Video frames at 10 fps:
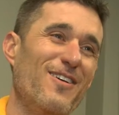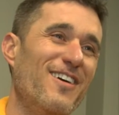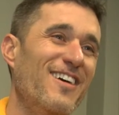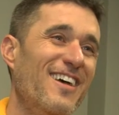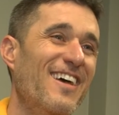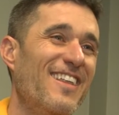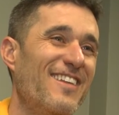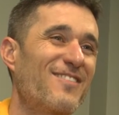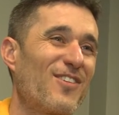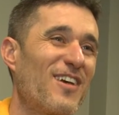well,
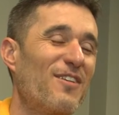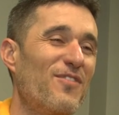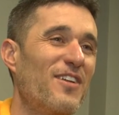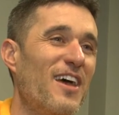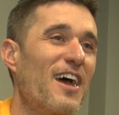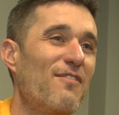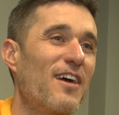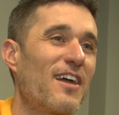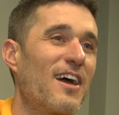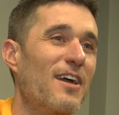that's kind of fun to have
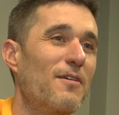that guy.